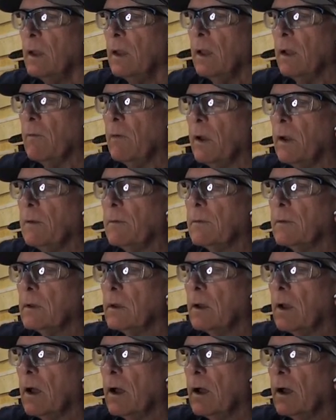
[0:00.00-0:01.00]
Anyway,
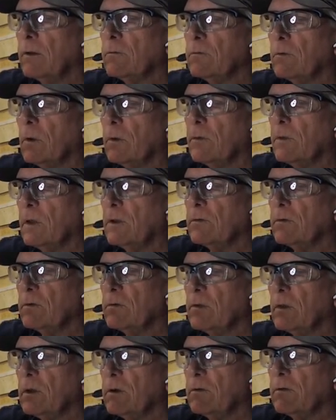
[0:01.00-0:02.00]
so there's
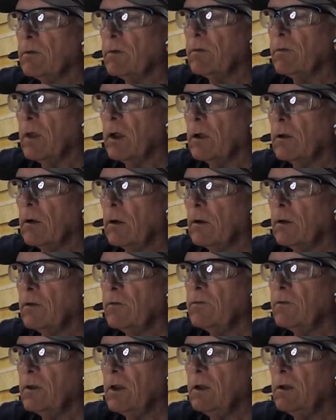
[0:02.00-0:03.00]
a thing called a
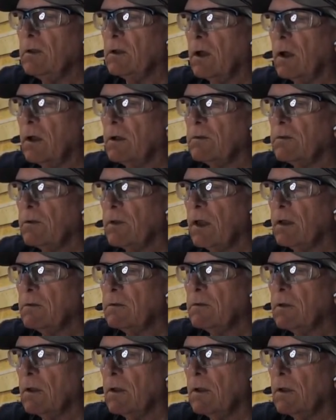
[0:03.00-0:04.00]
Z touch.
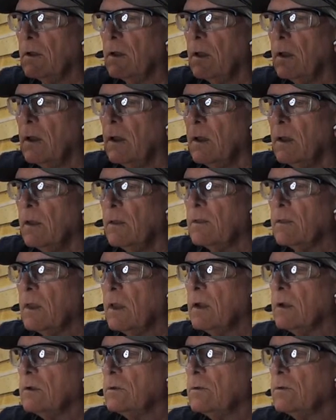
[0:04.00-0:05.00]
That's a
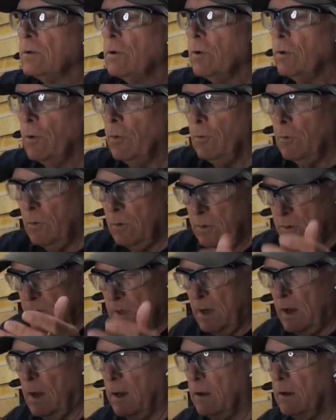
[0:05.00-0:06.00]
thing to
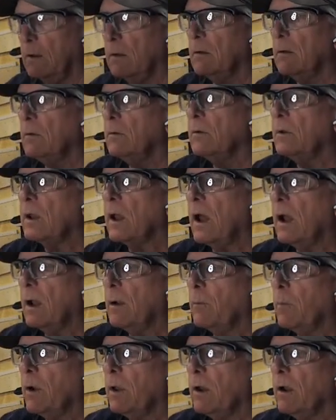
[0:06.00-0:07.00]
tell it
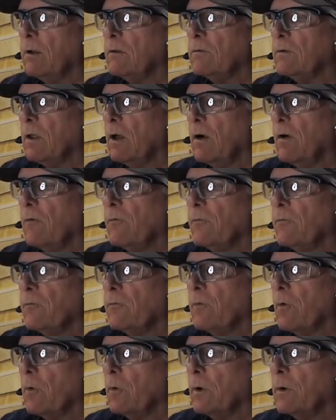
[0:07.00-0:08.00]
calibrate itself
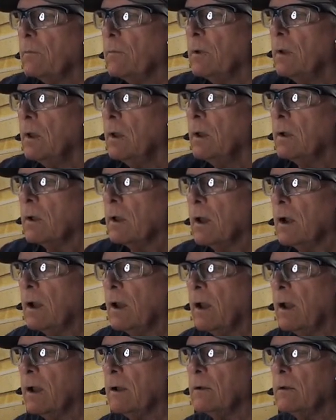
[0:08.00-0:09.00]
for, kind
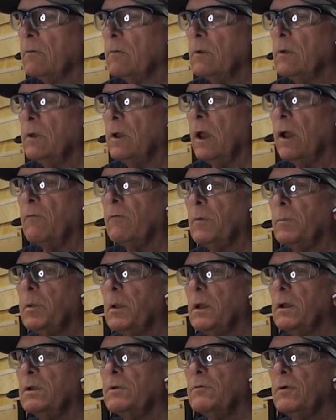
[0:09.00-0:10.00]
of like when you have a
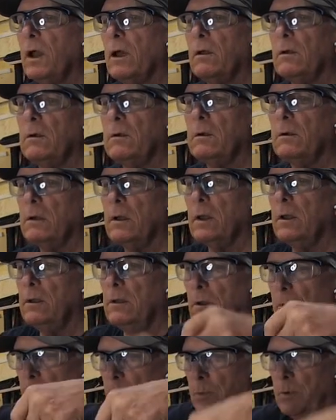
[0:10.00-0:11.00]
plunge router and
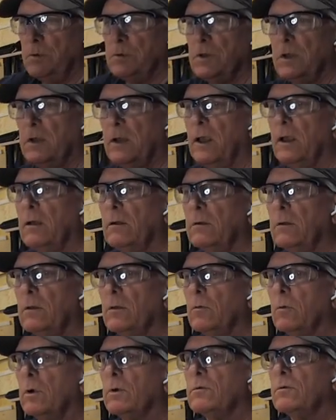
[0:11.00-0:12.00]
you push it down to
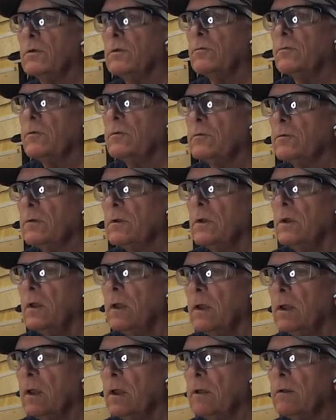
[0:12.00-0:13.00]
the work surface
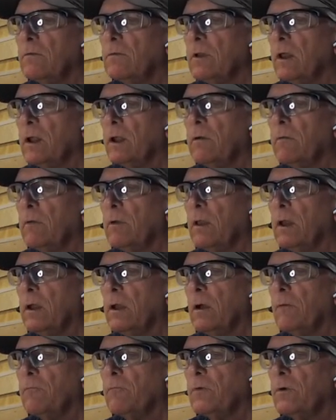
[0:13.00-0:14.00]
and set
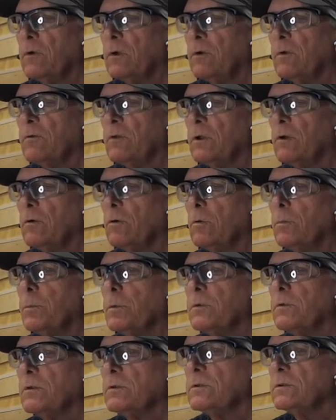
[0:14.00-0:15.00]
everything up for your zero
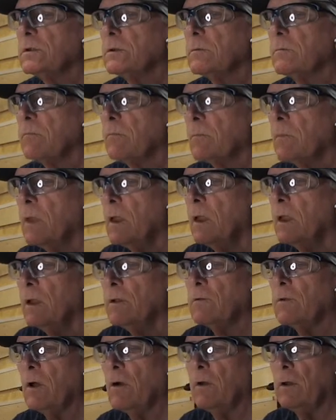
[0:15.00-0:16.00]
position.
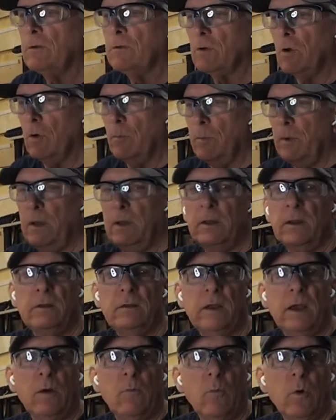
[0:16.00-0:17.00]
So it told me
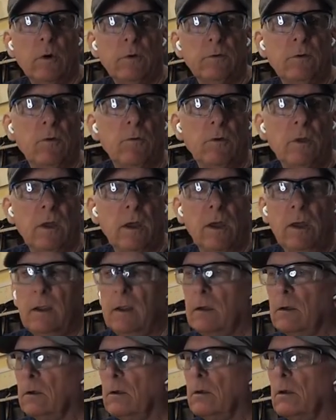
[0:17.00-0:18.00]
that that worked
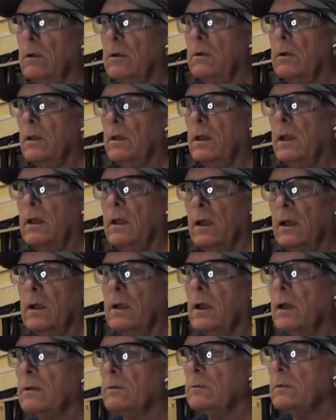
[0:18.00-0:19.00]
okay. Earlier today, I
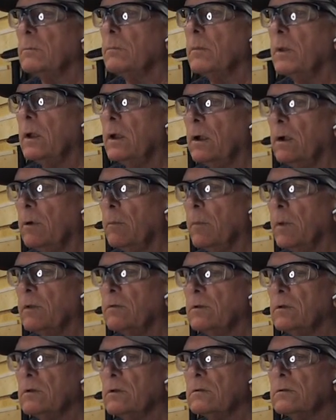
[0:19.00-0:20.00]
got some error
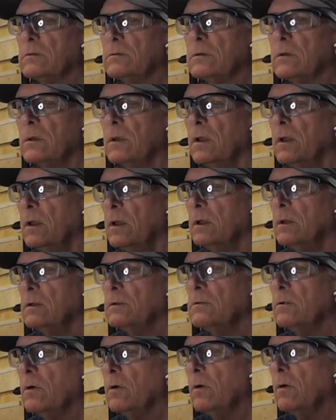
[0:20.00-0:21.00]
messages.
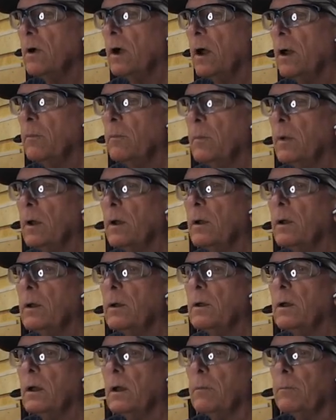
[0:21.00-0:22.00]
So
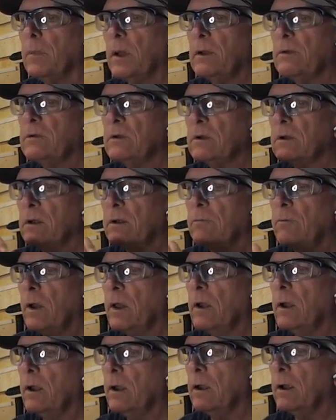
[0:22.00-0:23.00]
I'm basically
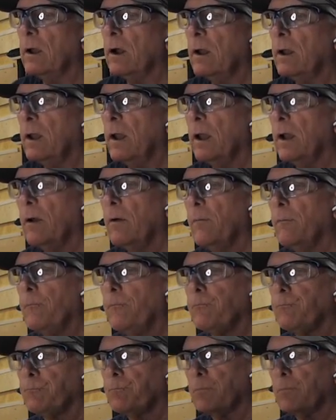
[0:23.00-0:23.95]
ready to cut now.